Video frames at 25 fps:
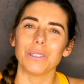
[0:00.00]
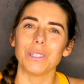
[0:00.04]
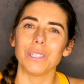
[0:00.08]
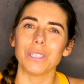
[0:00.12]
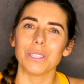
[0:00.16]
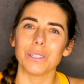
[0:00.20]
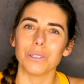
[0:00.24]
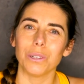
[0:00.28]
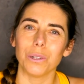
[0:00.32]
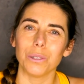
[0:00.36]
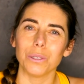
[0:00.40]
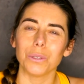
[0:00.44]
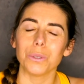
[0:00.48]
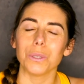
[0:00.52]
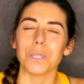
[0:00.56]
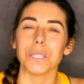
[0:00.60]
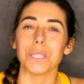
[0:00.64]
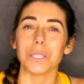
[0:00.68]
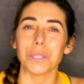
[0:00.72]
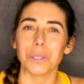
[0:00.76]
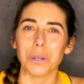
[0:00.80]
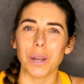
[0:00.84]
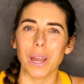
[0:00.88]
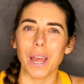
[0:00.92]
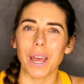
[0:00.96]
is not to
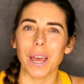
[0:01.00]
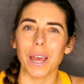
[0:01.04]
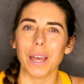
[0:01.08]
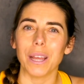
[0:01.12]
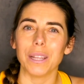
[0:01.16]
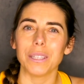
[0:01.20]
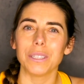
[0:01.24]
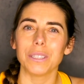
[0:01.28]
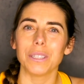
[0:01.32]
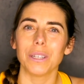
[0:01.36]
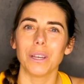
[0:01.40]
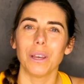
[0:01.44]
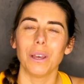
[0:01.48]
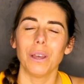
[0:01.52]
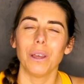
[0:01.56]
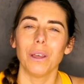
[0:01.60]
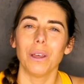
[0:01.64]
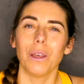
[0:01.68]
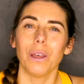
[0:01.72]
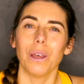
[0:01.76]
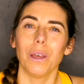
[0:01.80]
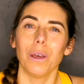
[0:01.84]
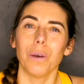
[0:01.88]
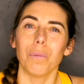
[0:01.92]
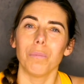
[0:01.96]
stretch,
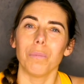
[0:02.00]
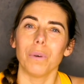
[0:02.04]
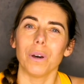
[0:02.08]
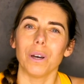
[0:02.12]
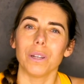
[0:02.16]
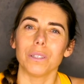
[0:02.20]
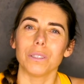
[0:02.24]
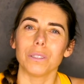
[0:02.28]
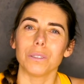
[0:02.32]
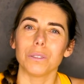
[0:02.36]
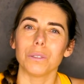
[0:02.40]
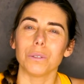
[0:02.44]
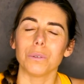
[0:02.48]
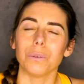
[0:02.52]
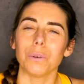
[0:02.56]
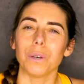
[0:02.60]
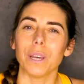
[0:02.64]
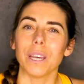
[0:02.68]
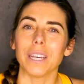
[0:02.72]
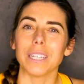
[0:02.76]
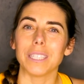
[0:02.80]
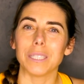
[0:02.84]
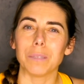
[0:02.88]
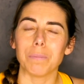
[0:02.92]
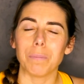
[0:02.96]
but to
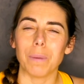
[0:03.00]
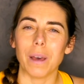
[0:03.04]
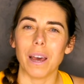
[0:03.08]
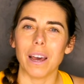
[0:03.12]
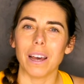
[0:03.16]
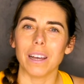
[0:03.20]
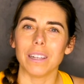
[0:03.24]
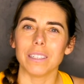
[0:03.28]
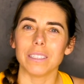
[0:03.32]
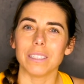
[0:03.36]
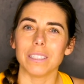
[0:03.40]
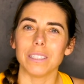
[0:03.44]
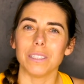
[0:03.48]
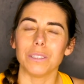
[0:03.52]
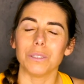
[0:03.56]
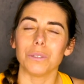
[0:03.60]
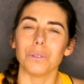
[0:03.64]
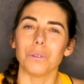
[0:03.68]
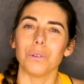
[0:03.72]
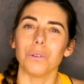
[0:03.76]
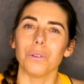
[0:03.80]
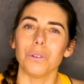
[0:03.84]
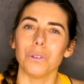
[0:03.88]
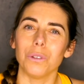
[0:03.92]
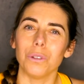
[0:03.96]
expand
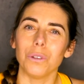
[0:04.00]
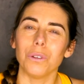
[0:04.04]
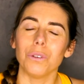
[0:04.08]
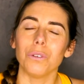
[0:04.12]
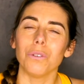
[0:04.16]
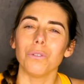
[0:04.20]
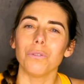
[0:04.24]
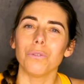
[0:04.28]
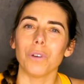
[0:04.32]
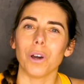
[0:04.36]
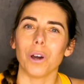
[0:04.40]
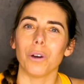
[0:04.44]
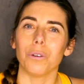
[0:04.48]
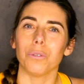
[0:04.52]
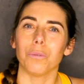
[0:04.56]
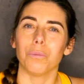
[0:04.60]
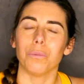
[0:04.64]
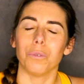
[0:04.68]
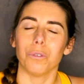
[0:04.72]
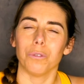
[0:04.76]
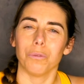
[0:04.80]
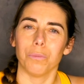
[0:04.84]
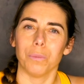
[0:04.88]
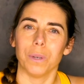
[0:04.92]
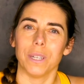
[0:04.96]
into newfound
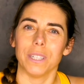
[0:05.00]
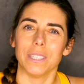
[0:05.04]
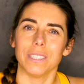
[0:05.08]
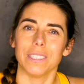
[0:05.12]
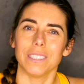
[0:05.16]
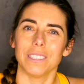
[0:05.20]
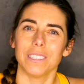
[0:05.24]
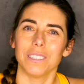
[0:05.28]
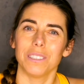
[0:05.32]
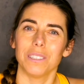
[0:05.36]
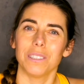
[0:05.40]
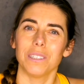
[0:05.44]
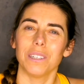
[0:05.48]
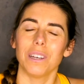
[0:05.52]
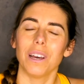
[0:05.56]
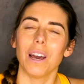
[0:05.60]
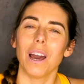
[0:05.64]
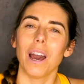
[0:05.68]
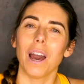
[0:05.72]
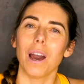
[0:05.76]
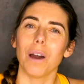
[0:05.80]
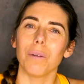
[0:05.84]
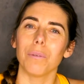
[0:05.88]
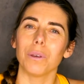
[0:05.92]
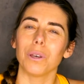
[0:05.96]
movement.
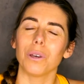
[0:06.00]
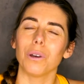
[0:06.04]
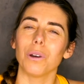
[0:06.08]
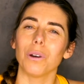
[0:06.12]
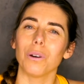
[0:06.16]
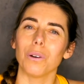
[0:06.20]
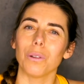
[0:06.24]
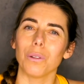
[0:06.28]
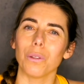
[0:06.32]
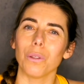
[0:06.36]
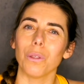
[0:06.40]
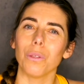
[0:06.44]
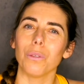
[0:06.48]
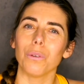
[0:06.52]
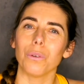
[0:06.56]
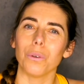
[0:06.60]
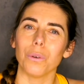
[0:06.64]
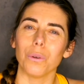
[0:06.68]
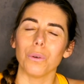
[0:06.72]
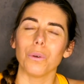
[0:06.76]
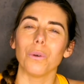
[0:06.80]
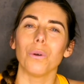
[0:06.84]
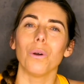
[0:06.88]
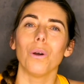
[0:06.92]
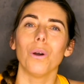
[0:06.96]
Having gone
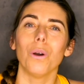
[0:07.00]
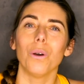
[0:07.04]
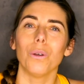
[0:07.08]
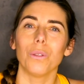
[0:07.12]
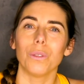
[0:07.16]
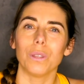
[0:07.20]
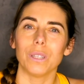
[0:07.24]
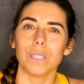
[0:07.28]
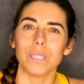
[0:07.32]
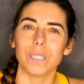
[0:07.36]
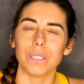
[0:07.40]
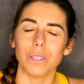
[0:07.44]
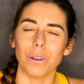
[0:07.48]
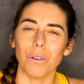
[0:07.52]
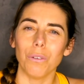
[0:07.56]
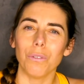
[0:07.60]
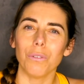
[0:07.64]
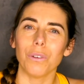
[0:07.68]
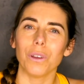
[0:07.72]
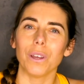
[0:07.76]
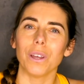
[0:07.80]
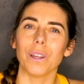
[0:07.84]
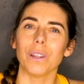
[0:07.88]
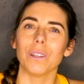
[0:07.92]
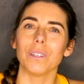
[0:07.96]
through the
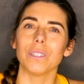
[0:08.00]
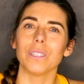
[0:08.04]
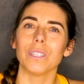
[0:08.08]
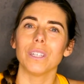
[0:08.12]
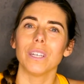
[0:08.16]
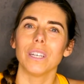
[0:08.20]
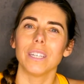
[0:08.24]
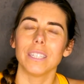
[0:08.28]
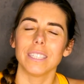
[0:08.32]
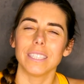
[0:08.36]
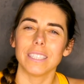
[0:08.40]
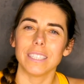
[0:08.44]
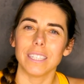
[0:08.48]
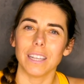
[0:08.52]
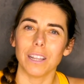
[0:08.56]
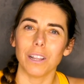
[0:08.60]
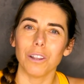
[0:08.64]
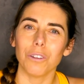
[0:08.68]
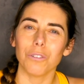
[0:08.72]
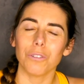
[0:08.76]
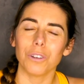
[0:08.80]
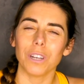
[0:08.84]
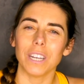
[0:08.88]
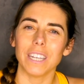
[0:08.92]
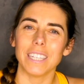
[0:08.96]
soften,
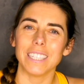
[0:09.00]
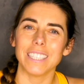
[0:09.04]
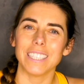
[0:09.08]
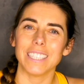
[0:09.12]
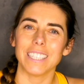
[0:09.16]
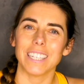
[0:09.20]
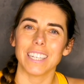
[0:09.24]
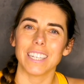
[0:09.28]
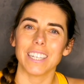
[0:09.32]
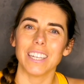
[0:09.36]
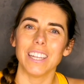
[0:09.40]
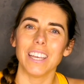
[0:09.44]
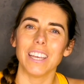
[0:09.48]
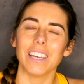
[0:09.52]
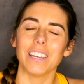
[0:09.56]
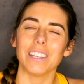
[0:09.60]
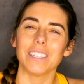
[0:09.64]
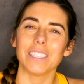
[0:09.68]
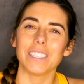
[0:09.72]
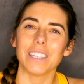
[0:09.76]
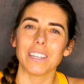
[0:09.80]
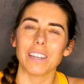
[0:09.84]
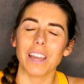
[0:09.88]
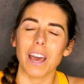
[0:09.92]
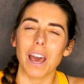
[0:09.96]
self-release
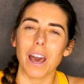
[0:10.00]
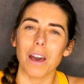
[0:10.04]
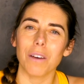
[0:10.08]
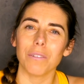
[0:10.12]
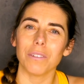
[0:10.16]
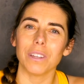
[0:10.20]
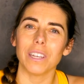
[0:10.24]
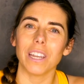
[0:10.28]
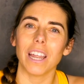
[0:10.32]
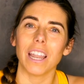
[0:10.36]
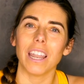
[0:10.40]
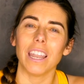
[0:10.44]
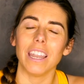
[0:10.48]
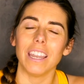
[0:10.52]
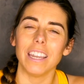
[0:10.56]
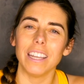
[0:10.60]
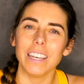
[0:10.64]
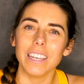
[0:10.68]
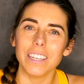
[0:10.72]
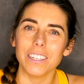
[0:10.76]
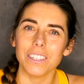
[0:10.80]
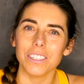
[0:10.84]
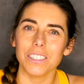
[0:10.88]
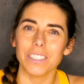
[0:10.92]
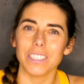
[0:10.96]
techniques and having
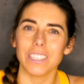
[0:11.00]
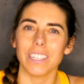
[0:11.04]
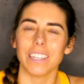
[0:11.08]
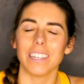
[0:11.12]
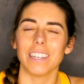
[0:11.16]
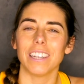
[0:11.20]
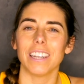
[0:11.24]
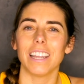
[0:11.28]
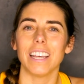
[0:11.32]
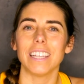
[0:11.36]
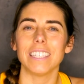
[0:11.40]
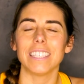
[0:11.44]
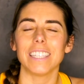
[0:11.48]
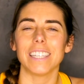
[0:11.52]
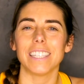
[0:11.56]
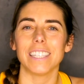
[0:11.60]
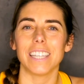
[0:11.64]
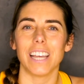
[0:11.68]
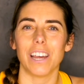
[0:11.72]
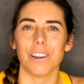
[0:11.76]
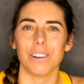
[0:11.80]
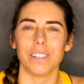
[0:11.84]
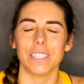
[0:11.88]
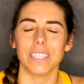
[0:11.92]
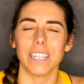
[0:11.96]
unleashed
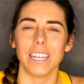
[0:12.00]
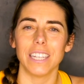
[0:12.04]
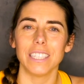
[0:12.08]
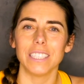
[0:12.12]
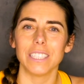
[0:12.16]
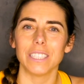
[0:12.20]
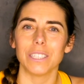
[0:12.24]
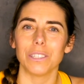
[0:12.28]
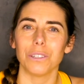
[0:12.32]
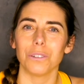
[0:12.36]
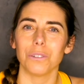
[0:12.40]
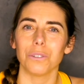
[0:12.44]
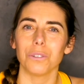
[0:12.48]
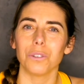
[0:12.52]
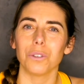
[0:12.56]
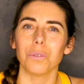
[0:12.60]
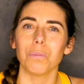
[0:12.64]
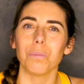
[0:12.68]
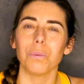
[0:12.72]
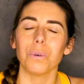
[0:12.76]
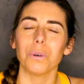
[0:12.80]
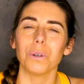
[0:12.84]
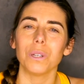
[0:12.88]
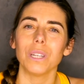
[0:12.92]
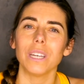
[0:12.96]
unnecessary tension, the
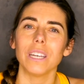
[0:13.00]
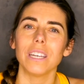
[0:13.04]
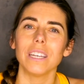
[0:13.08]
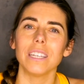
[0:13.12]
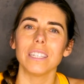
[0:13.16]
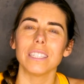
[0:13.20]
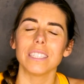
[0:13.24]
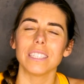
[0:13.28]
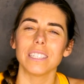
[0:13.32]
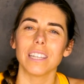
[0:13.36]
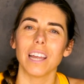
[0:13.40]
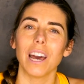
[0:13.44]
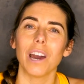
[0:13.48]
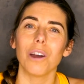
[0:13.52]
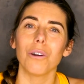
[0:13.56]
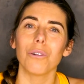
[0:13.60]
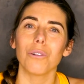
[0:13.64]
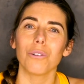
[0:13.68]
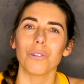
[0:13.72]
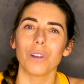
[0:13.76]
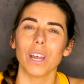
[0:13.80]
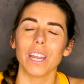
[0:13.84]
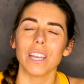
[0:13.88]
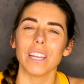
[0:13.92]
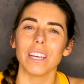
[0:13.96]
body is now
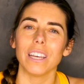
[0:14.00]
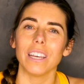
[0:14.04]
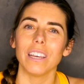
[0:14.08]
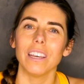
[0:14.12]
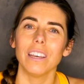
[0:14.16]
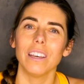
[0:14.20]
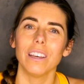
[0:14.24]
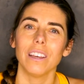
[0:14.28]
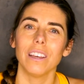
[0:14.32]
ready